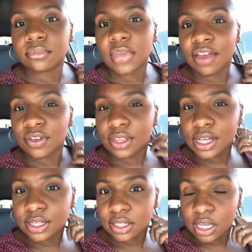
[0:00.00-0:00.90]

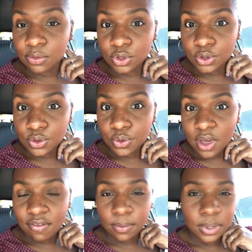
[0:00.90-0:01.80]
Everything seems to
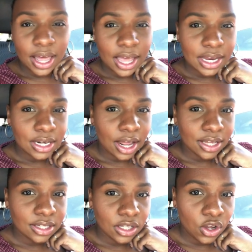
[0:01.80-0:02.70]
have applied
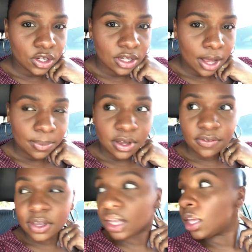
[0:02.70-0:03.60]
nicely on top of
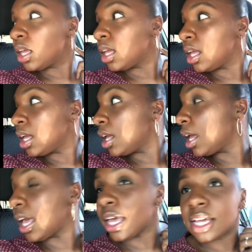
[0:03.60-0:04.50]
it,
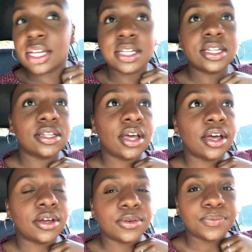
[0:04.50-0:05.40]
and
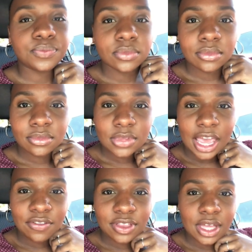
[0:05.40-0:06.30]

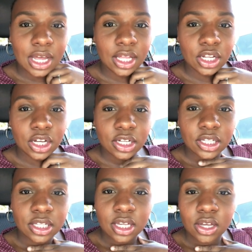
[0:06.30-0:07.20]
everything
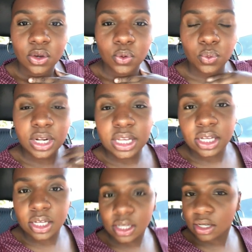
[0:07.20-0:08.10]
looks really
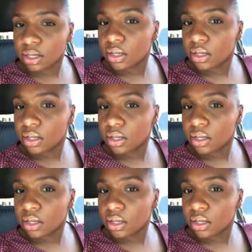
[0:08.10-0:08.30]
good.